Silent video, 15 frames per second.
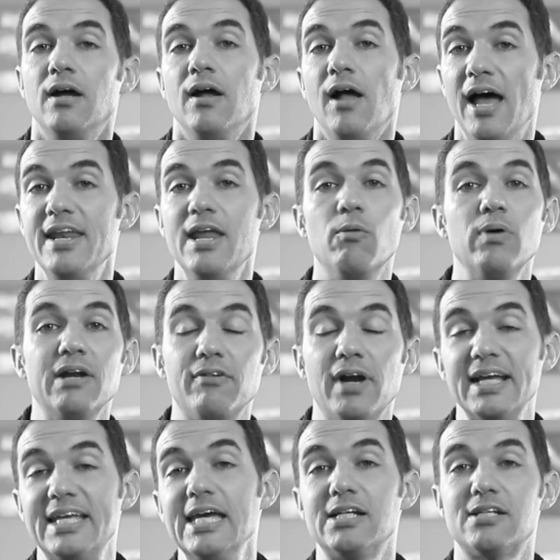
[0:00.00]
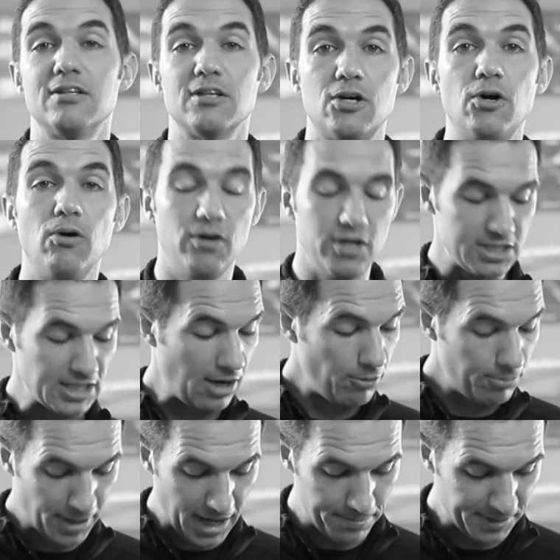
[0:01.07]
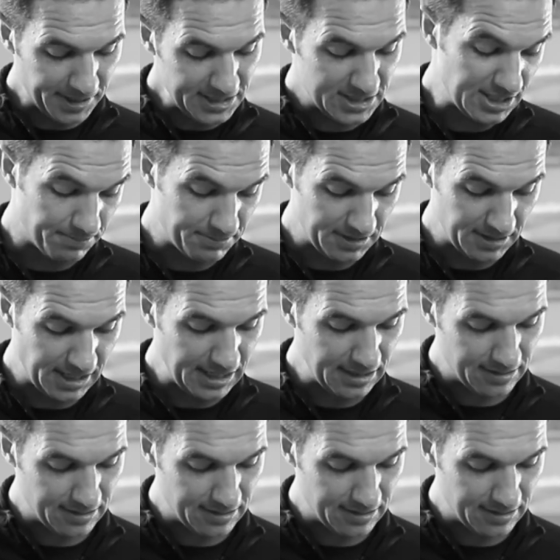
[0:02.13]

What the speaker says: And then whenever I get to the chorus, I would probably play something like